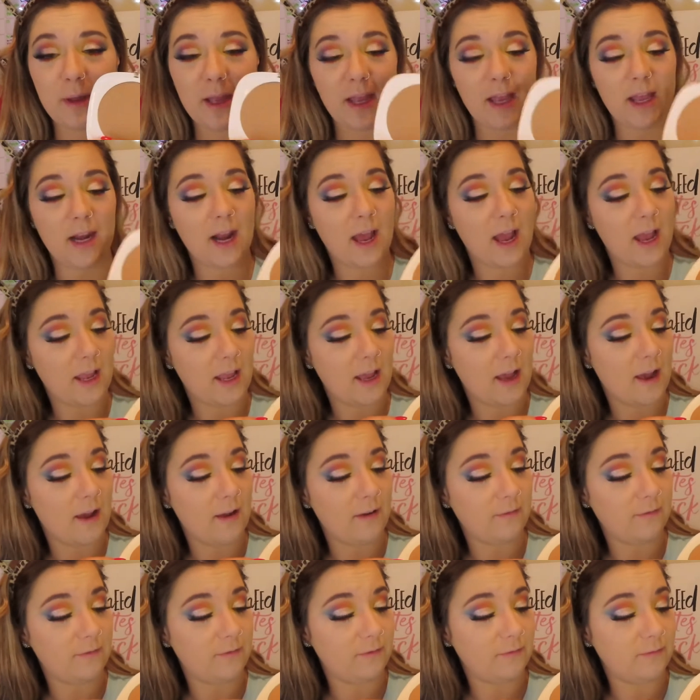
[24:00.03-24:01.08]
and I
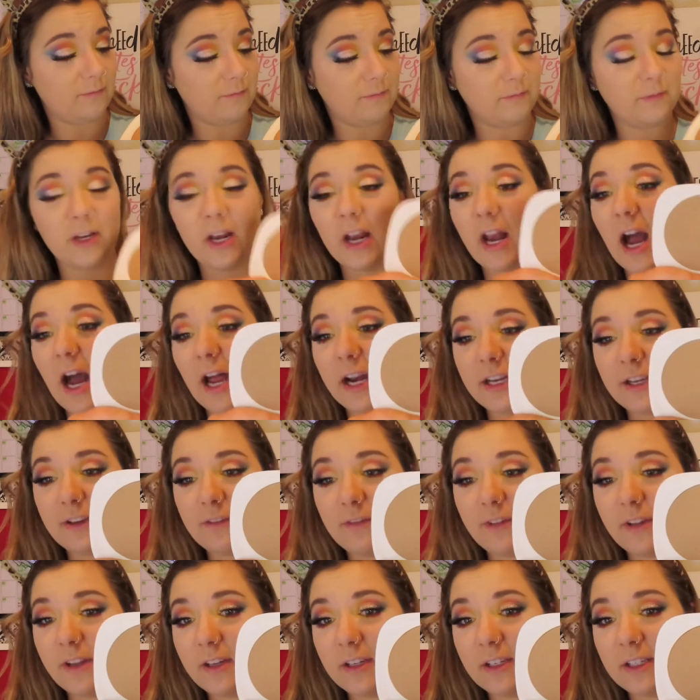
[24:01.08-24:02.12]
have not
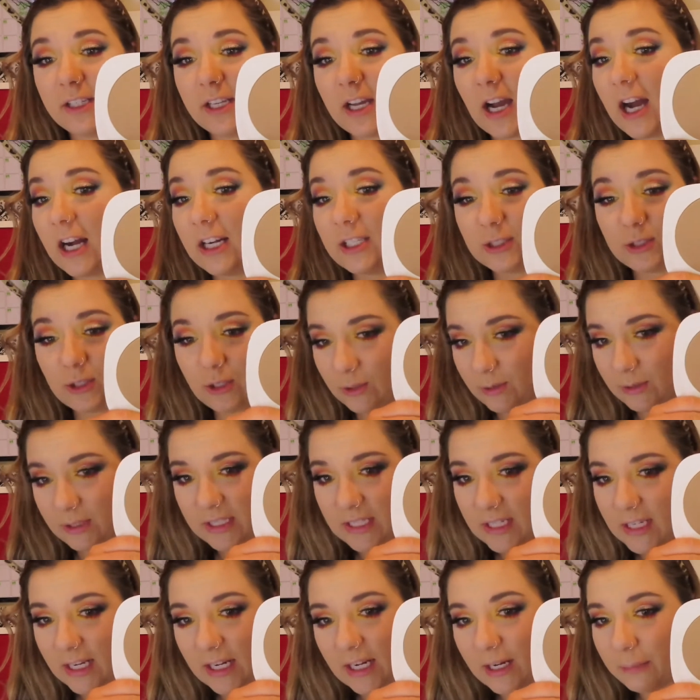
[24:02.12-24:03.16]
even gotten close
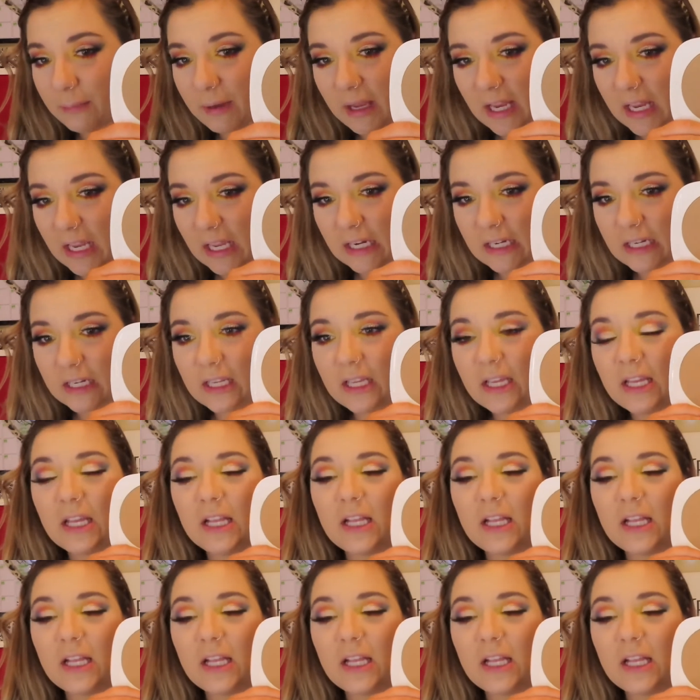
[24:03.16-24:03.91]
to hitting pan.